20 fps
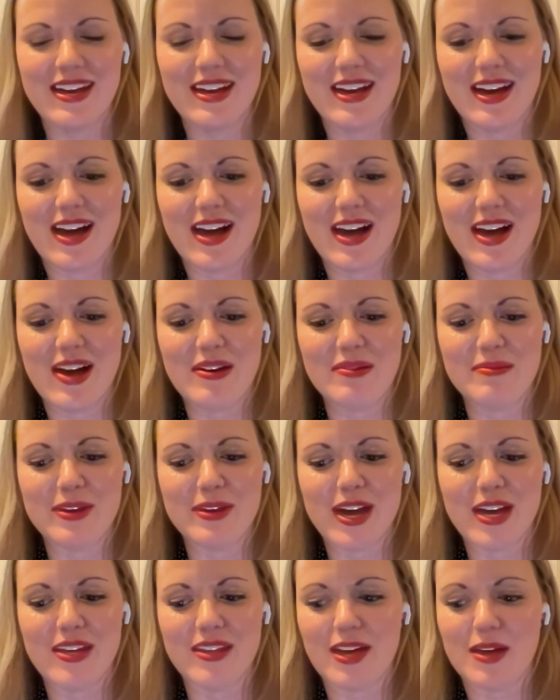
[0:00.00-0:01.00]

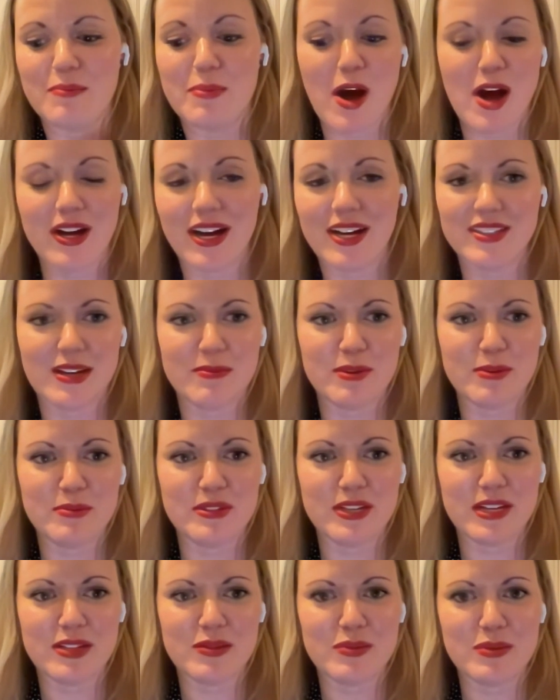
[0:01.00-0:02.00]
Um, and then podcasts, I'm
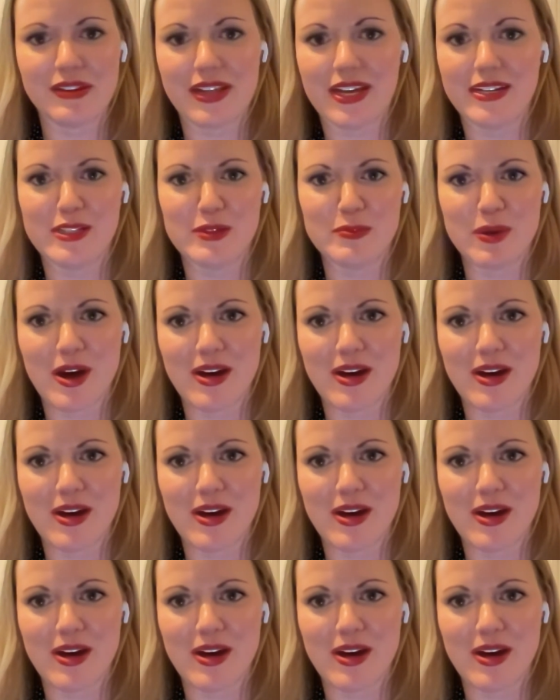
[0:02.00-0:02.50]
obsessed with Lenny's